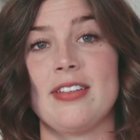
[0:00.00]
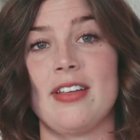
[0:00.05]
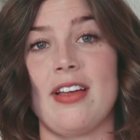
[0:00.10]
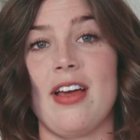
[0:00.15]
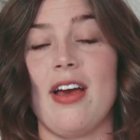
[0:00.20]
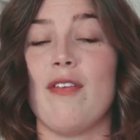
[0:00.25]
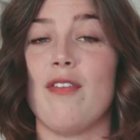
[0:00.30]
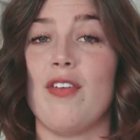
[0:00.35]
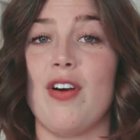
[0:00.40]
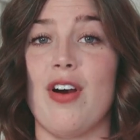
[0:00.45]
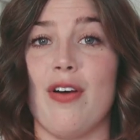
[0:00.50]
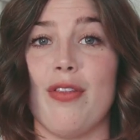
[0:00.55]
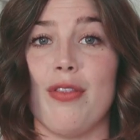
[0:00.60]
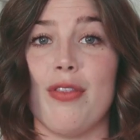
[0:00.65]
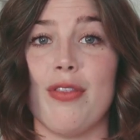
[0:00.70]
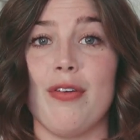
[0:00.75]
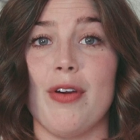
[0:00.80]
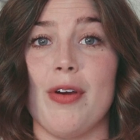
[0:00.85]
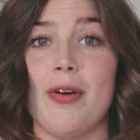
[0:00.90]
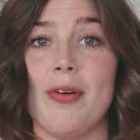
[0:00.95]
have gone
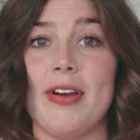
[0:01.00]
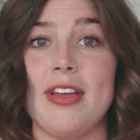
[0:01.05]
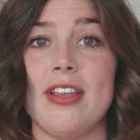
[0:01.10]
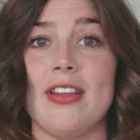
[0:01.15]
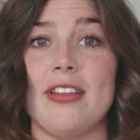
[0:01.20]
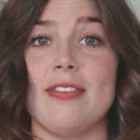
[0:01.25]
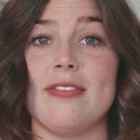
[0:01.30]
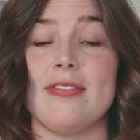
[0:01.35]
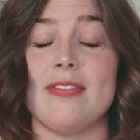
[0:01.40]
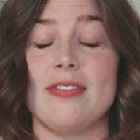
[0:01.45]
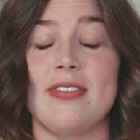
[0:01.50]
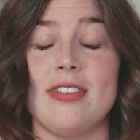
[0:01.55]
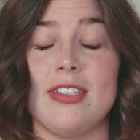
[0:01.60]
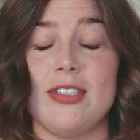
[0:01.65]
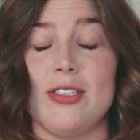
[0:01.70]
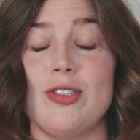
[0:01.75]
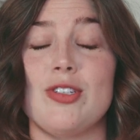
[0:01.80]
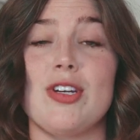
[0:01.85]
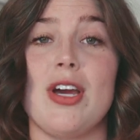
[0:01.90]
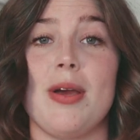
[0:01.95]
through in the
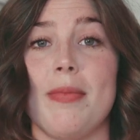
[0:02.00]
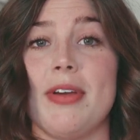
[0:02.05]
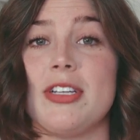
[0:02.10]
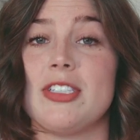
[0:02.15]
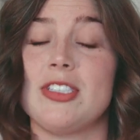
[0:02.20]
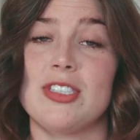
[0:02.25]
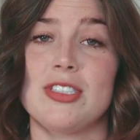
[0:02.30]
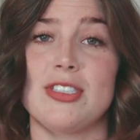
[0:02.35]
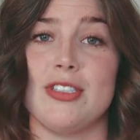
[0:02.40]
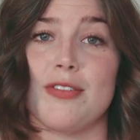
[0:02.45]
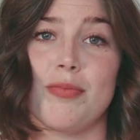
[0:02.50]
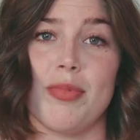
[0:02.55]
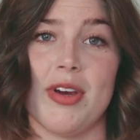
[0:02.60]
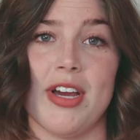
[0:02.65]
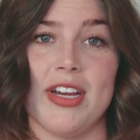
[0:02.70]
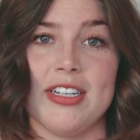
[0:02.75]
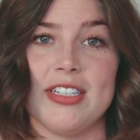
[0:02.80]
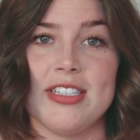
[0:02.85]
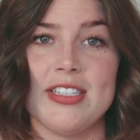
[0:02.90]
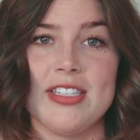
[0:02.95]
trimesters of
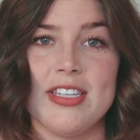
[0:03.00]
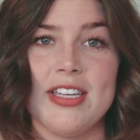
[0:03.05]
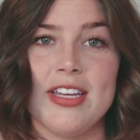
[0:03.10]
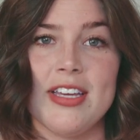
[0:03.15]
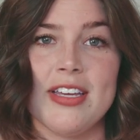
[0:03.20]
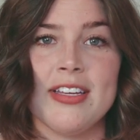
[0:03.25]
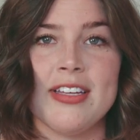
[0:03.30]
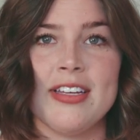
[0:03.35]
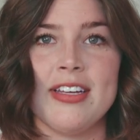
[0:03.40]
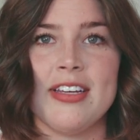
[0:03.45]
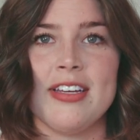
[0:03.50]
pregnancy.